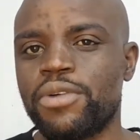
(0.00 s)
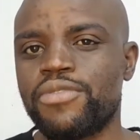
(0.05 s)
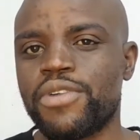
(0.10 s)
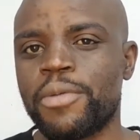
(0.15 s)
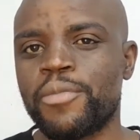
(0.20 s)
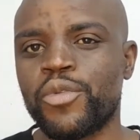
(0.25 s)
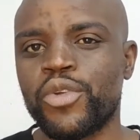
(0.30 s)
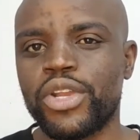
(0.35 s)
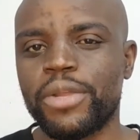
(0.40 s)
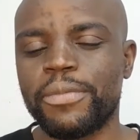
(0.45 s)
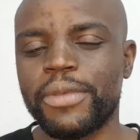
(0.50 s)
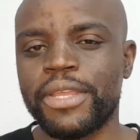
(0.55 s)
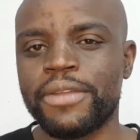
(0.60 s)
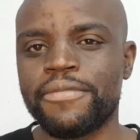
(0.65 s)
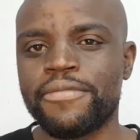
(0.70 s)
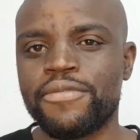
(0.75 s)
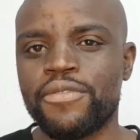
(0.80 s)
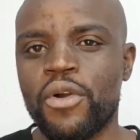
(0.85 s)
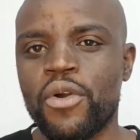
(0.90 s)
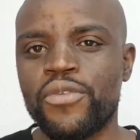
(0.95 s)
I'm going to be
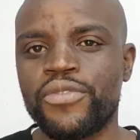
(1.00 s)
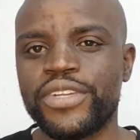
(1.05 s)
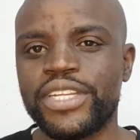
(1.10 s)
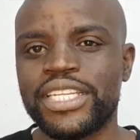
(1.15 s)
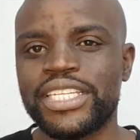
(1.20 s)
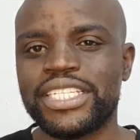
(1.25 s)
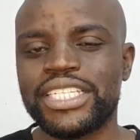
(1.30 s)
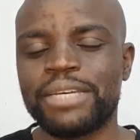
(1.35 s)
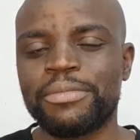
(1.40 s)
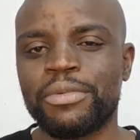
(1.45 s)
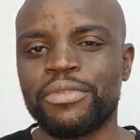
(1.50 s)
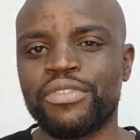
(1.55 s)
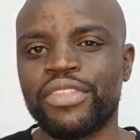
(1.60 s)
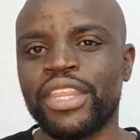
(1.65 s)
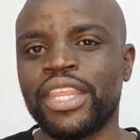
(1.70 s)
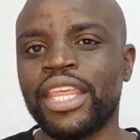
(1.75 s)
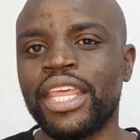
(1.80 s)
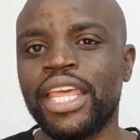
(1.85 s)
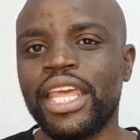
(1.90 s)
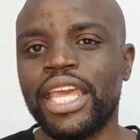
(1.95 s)
involved in some of the
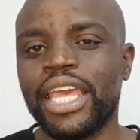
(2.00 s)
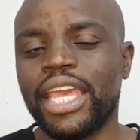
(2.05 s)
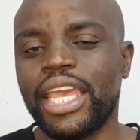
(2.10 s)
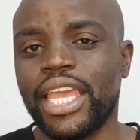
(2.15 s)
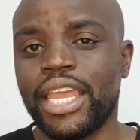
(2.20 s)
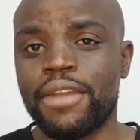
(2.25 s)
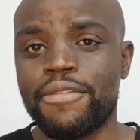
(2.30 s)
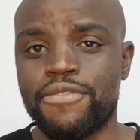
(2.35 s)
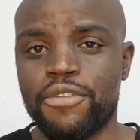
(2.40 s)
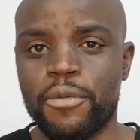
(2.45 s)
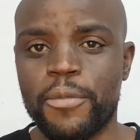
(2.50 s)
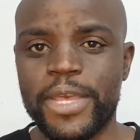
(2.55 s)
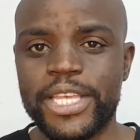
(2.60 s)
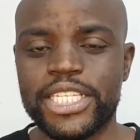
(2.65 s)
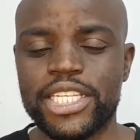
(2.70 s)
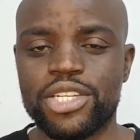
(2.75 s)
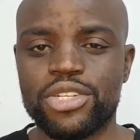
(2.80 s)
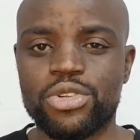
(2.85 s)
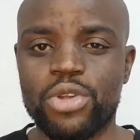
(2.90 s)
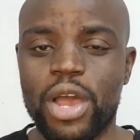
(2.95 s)

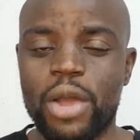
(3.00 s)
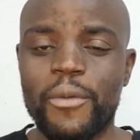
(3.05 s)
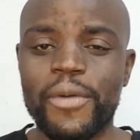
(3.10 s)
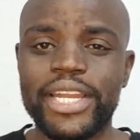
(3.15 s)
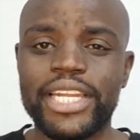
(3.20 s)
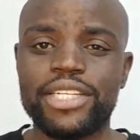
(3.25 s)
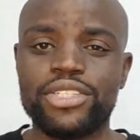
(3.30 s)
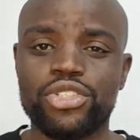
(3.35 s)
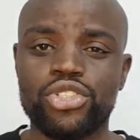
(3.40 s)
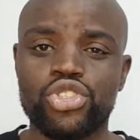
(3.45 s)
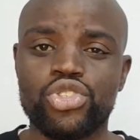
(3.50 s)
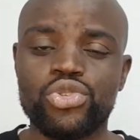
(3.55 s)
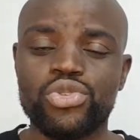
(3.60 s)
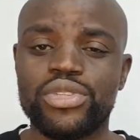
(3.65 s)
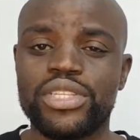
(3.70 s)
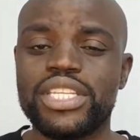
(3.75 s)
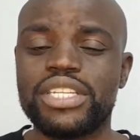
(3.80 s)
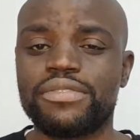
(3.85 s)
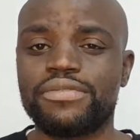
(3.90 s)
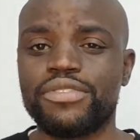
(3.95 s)
information. So I wanted to do
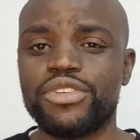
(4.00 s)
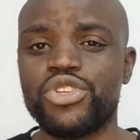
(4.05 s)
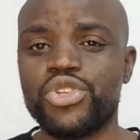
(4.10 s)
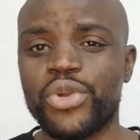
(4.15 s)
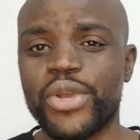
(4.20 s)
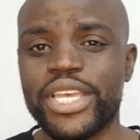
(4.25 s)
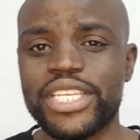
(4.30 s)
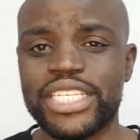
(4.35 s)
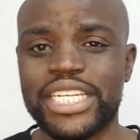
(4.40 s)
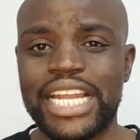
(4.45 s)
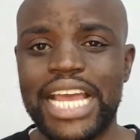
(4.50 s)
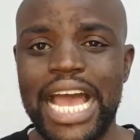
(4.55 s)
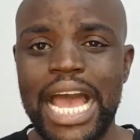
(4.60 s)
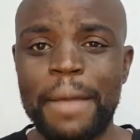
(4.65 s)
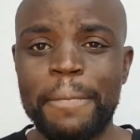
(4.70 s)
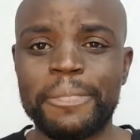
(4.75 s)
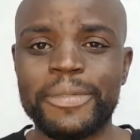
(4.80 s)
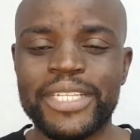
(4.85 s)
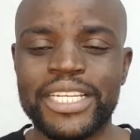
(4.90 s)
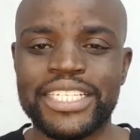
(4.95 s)
this video as an
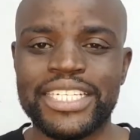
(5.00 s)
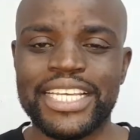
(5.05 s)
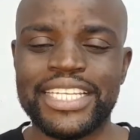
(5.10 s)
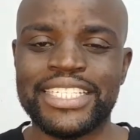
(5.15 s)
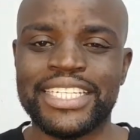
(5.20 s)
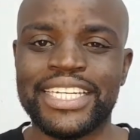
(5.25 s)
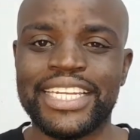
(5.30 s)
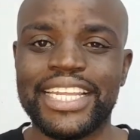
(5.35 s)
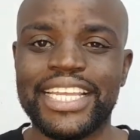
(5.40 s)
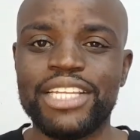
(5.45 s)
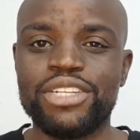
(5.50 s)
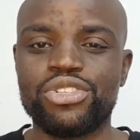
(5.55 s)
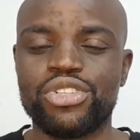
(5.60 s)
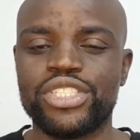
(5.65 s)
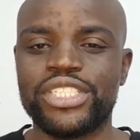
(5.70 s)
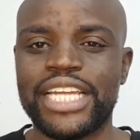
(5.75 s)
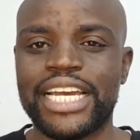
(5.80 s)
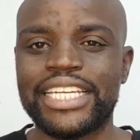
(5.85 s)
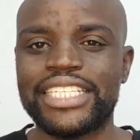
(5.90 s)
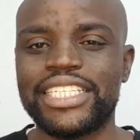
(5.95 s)
update, as an
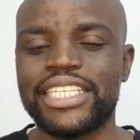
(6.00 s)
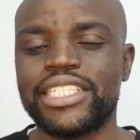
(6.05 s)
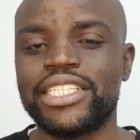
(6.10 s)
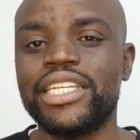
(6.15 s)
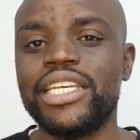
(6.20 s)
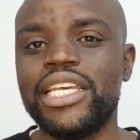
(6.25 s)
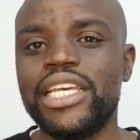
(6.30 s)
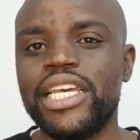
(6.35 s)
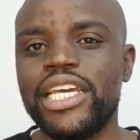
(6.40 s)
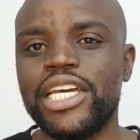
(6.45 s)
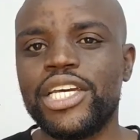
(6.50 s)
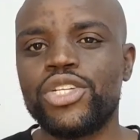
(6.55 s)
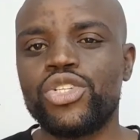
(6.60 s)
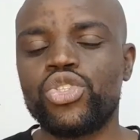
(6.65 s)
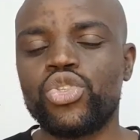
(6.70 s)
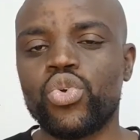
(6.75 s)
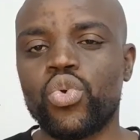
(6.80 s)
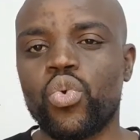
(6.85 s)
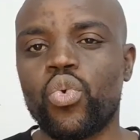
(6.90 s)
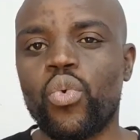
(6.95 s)
introduction
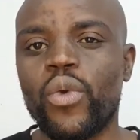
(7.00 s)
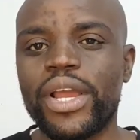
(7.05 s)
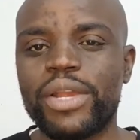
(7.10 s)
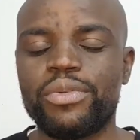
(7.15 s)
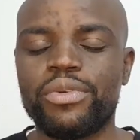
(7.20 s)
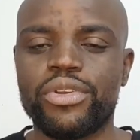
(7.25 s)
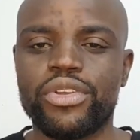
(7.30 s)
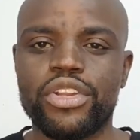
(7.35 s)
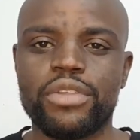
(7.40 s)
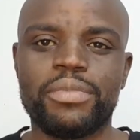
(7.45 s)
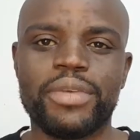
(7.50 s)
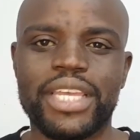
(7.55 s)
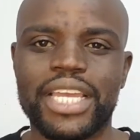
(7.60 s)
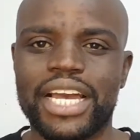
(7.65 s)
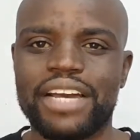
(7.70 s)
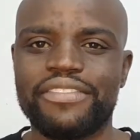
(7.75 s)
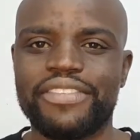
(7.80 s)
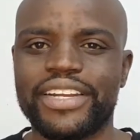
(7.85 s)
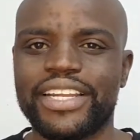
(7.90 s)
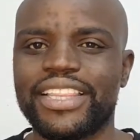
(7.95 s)
to what we're going to be
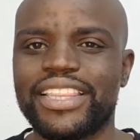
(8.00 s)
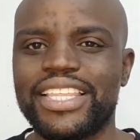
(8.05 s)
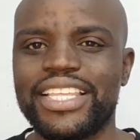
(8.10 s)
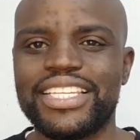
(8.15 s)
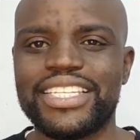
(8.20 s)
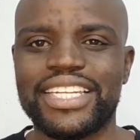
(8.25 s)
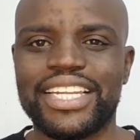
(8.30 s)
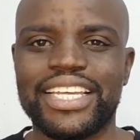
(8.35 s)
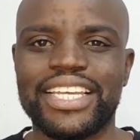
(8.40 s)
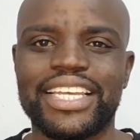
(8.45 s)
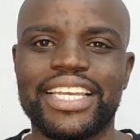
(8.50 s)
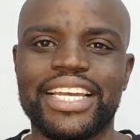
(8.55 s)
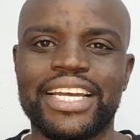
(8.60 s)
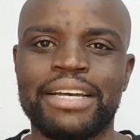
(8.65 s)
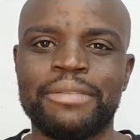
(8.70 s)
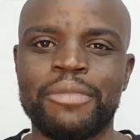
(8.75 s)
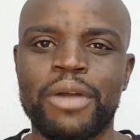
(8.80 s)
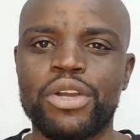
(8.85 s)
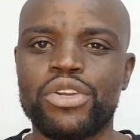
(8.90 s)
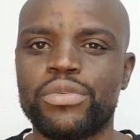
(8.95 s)
covering, things like
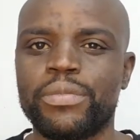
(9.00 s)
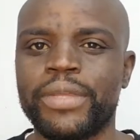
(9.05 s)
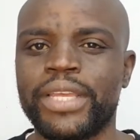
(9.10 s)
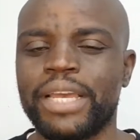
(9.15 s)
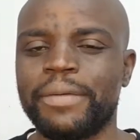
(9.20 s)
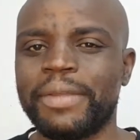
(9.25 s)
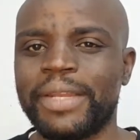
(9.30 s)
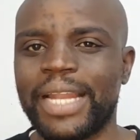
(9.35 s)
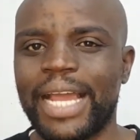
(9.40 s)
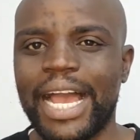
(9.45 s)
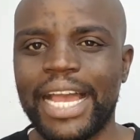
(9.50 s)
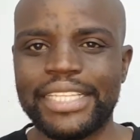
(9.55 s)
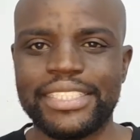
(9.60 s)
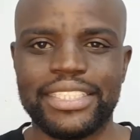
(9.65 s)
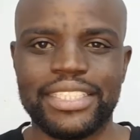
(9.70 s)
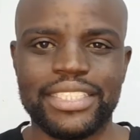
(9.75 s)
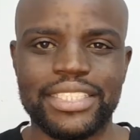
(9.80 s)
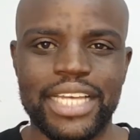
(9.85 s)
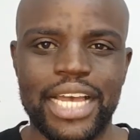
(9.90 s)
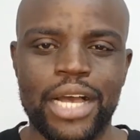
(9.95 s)
how to become an
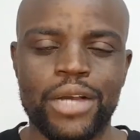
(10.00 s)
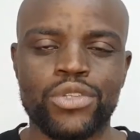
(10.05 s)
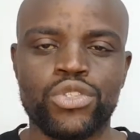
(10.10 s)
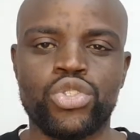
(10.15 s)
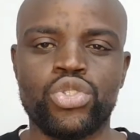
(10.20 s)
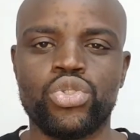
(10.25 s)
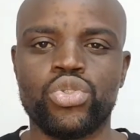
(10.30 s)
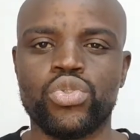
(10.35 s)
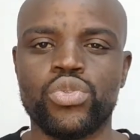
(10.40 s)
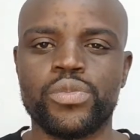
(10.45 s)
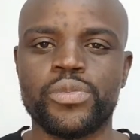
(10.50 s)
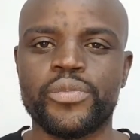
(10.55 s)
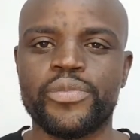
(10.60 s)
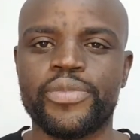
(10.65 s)
agent, how to